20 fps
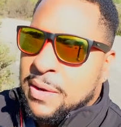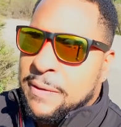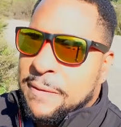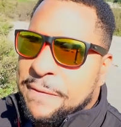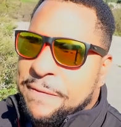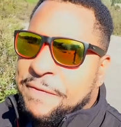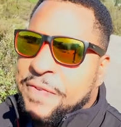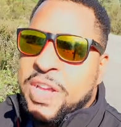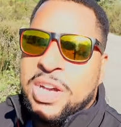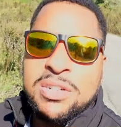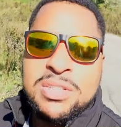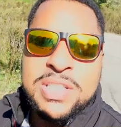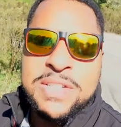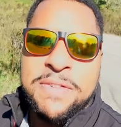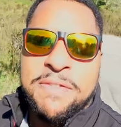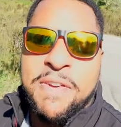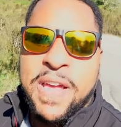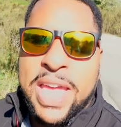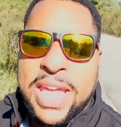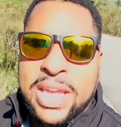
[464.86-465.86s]
feels
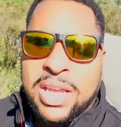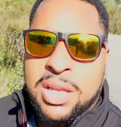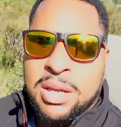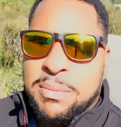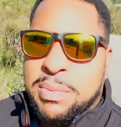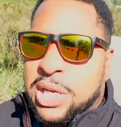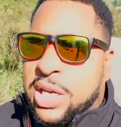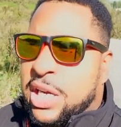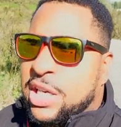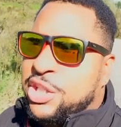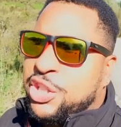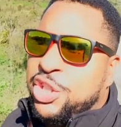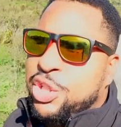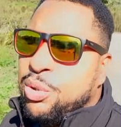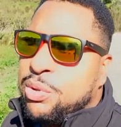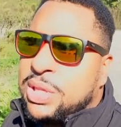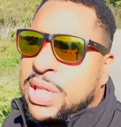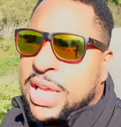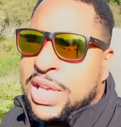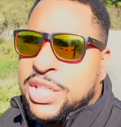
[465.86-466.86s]
fake because
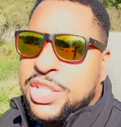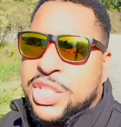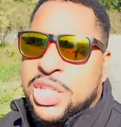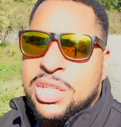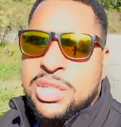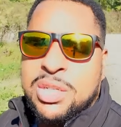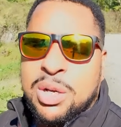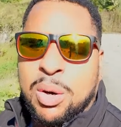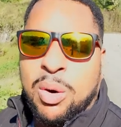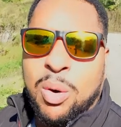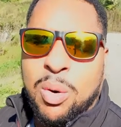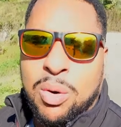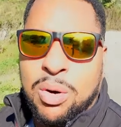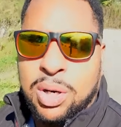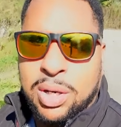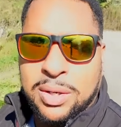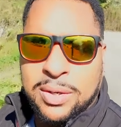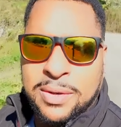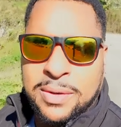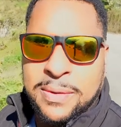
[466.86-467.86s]
you think she's a
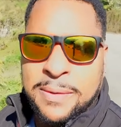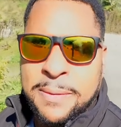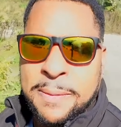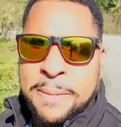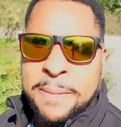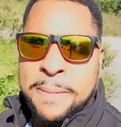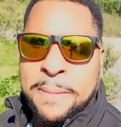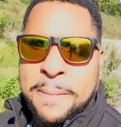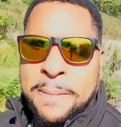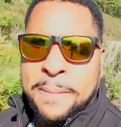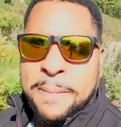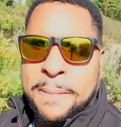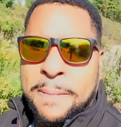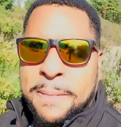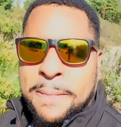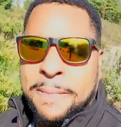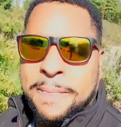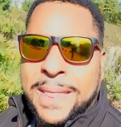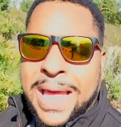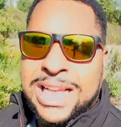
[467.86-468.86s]
whore.
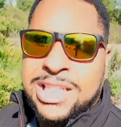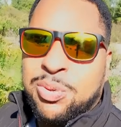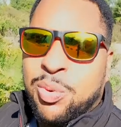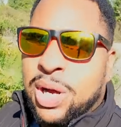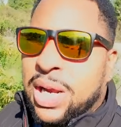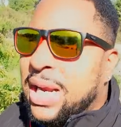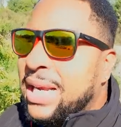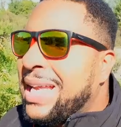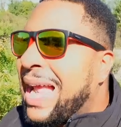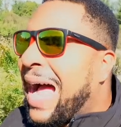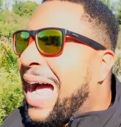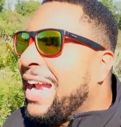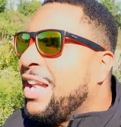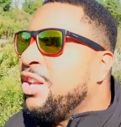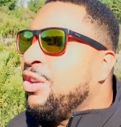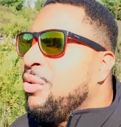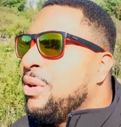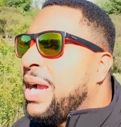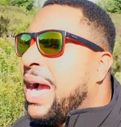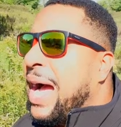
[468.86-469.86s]
That's what a lot
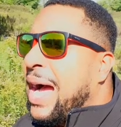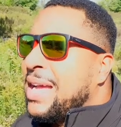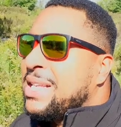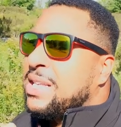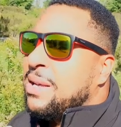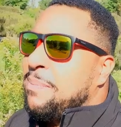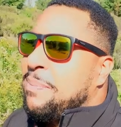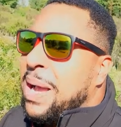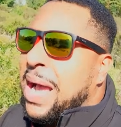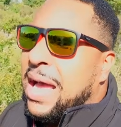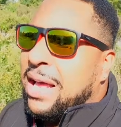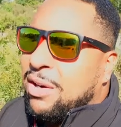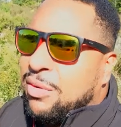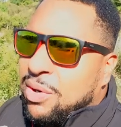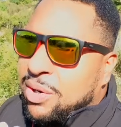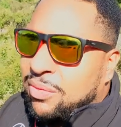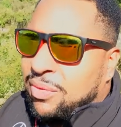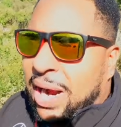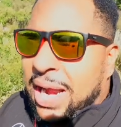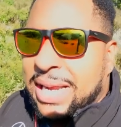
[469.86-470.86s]
of you guys are
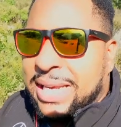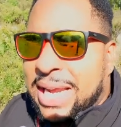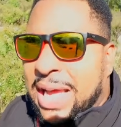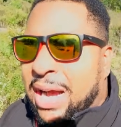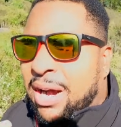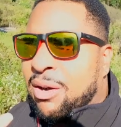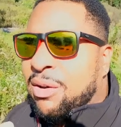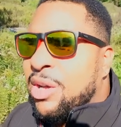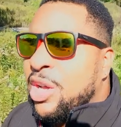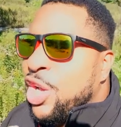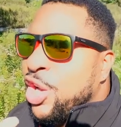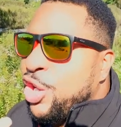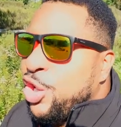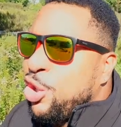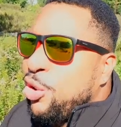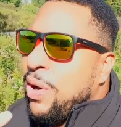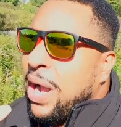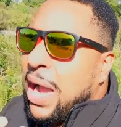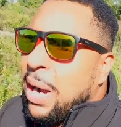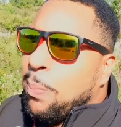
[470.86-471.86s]
battling right now.
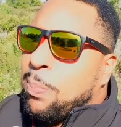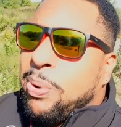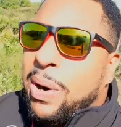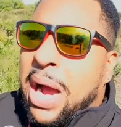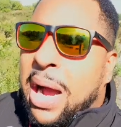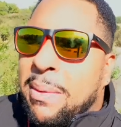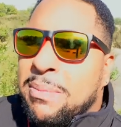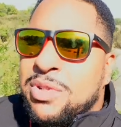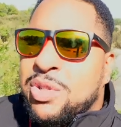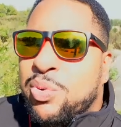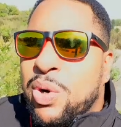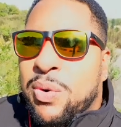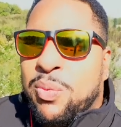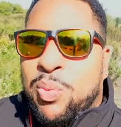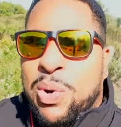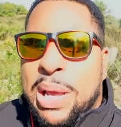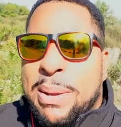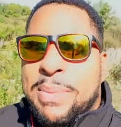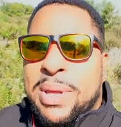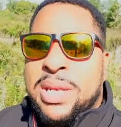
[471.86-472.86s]
You have problems with
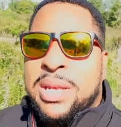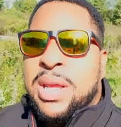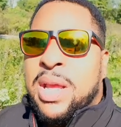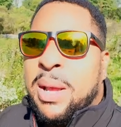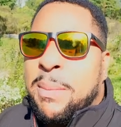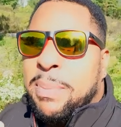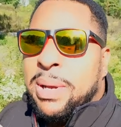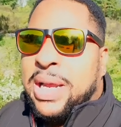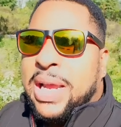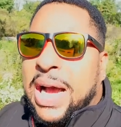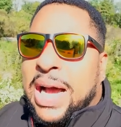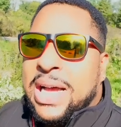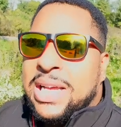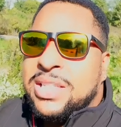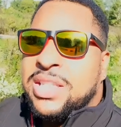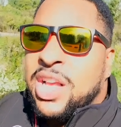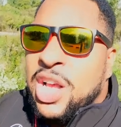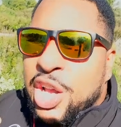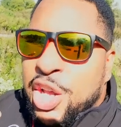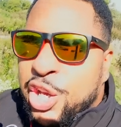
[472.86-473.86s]
women
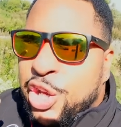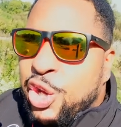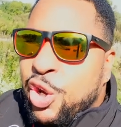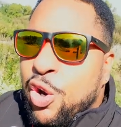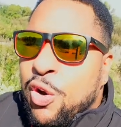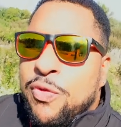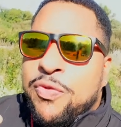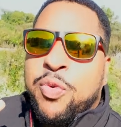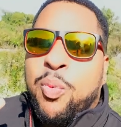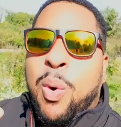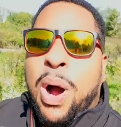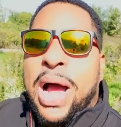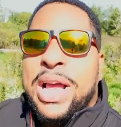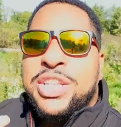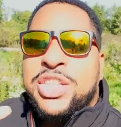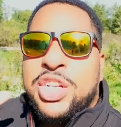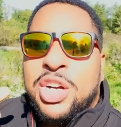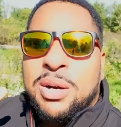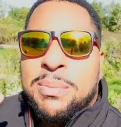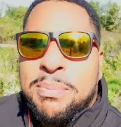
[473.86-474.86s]
because you've
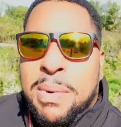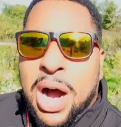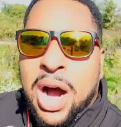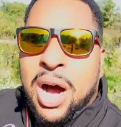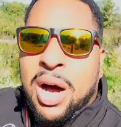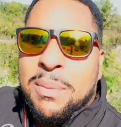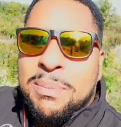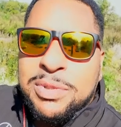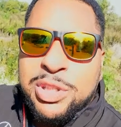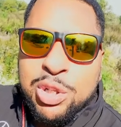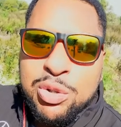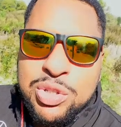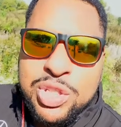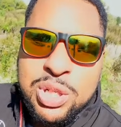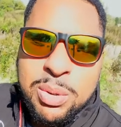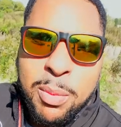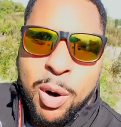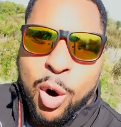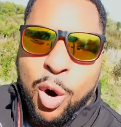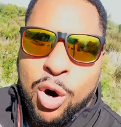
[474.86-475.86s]
watched your mom do
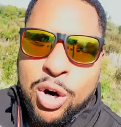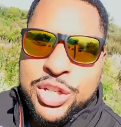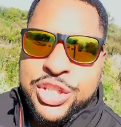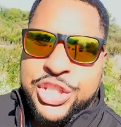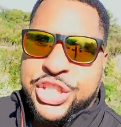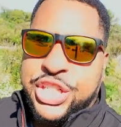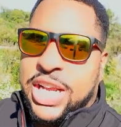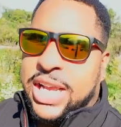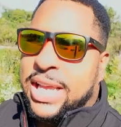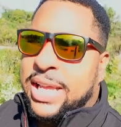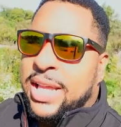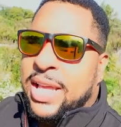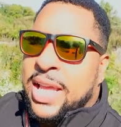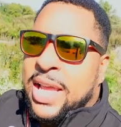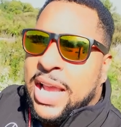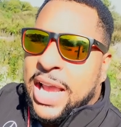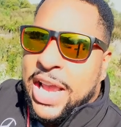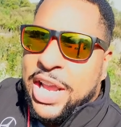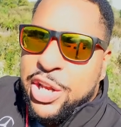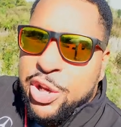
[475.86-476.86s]
some whore shit
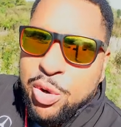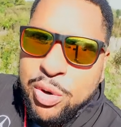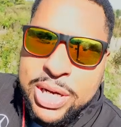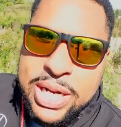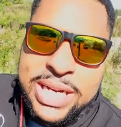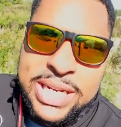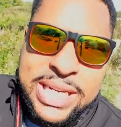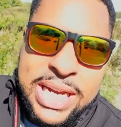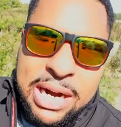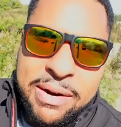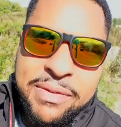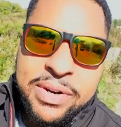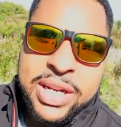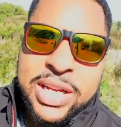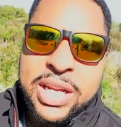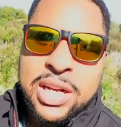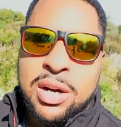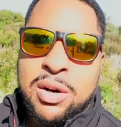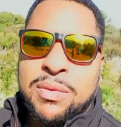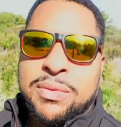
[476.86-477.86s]
and you can never
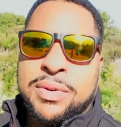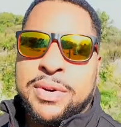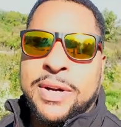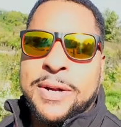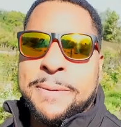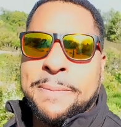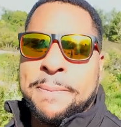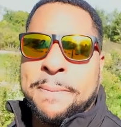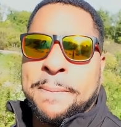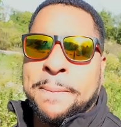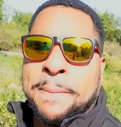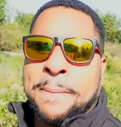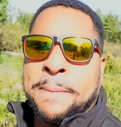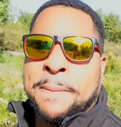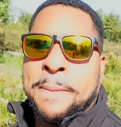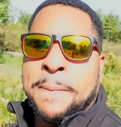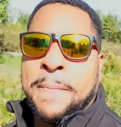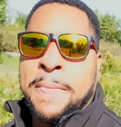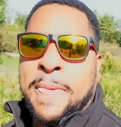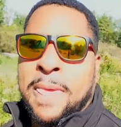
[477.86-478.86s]
get over it.
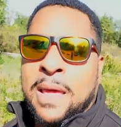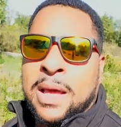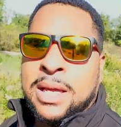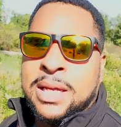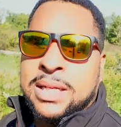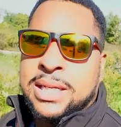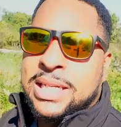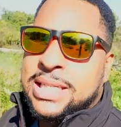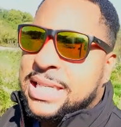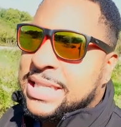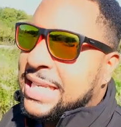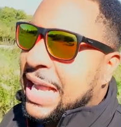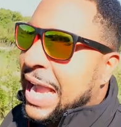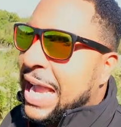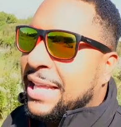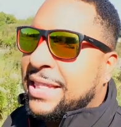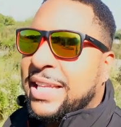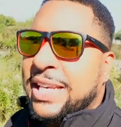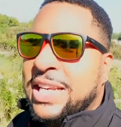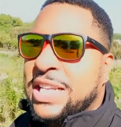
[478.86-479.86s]
This is
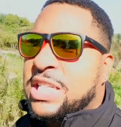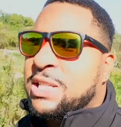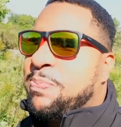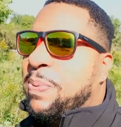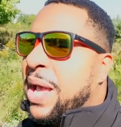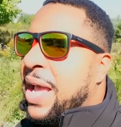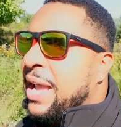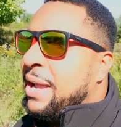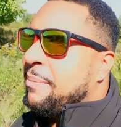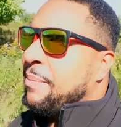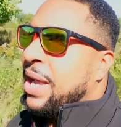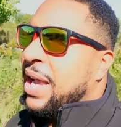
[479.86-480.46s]
Anthony Spade,